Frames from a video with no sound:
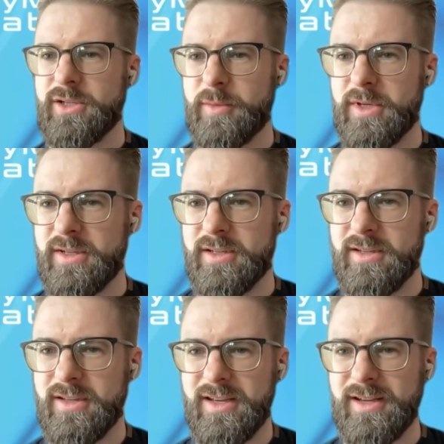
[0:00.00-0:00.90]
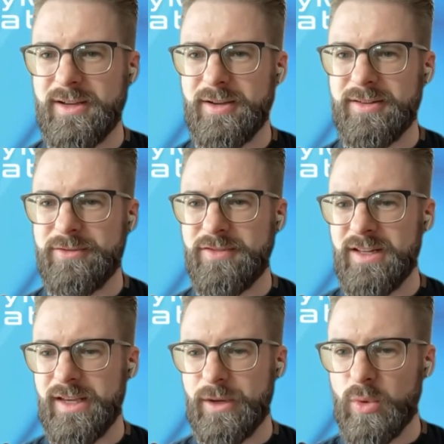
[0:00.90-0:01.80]
So I'm going to uh,
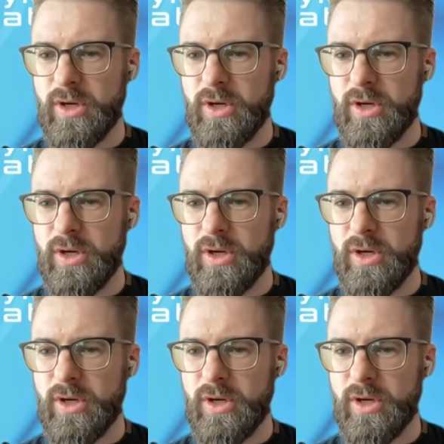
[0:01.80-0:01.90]
field that